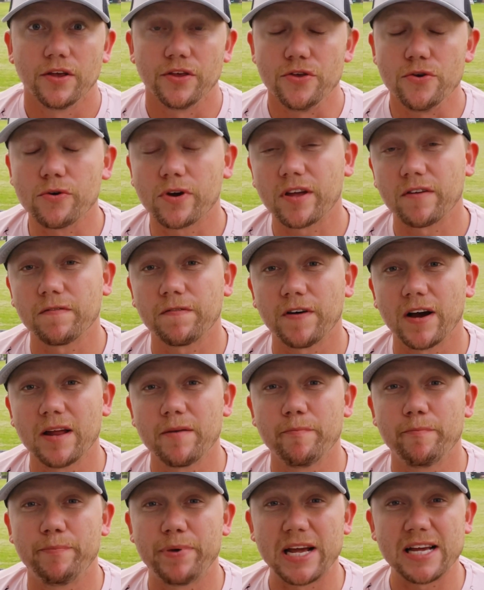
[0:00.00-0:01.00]
You can
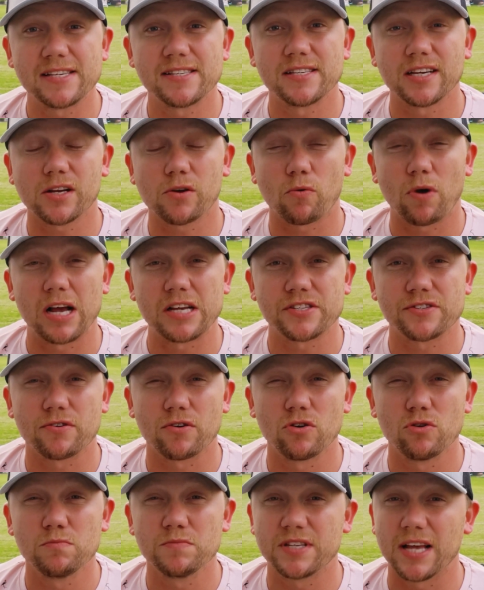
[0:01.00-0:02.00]
find basic
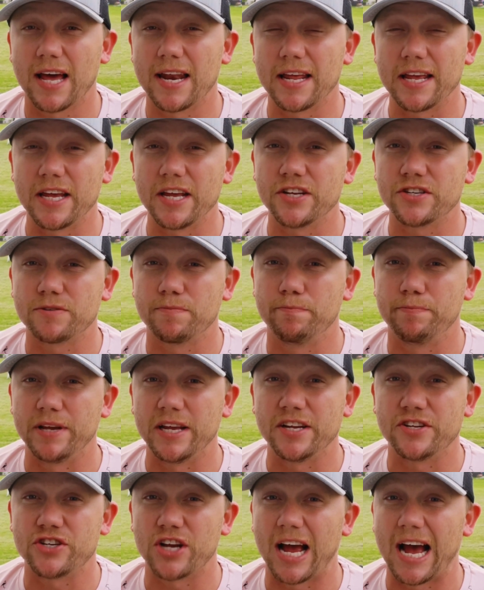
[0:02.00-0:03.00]
restrooms at each
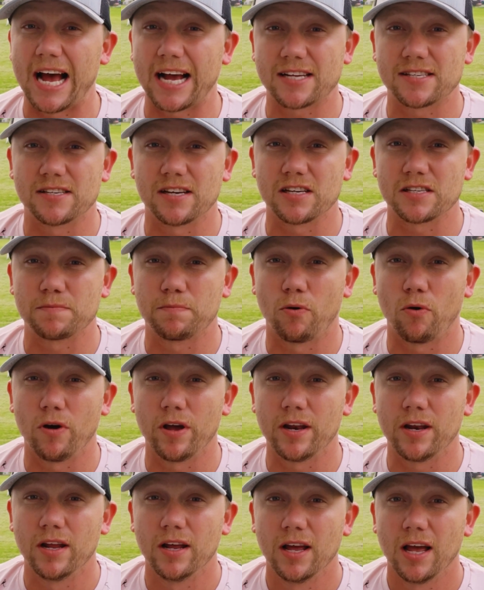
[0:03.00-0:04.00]
beach access
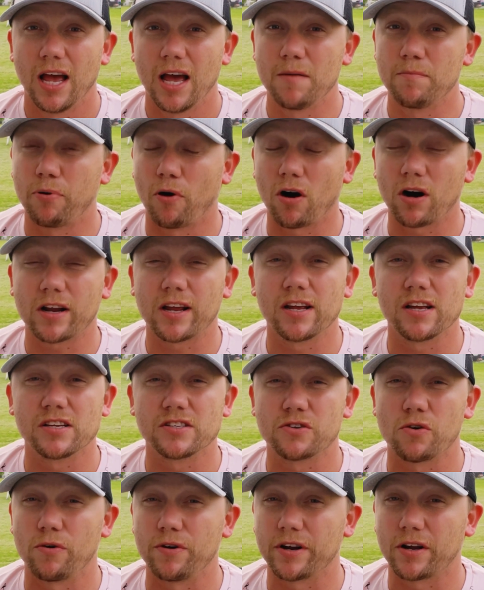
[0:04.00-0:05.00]
point, and parking
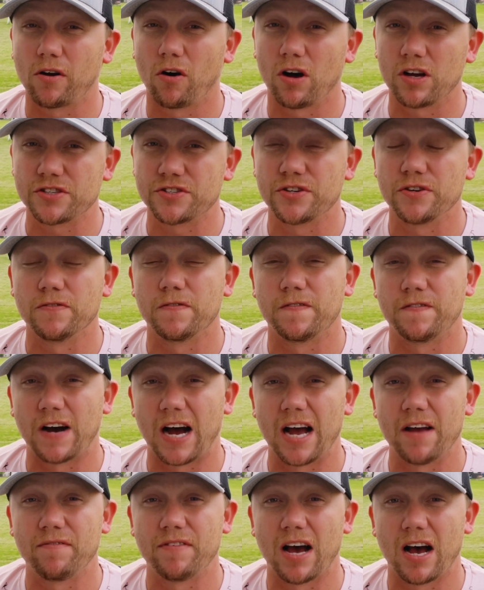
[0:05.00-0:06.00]
is going to cost you
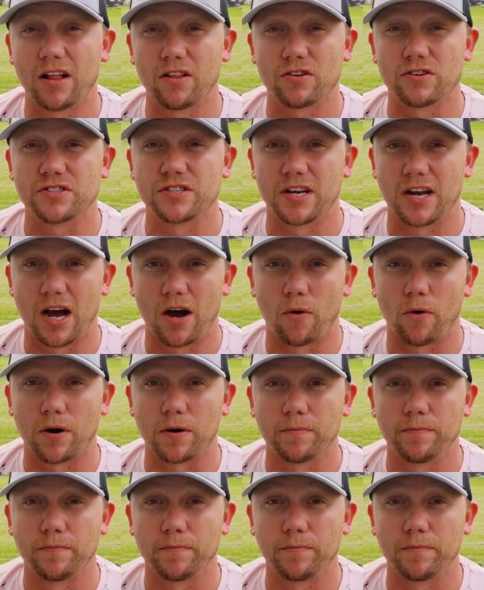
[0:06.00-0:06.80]
five dollars an hour.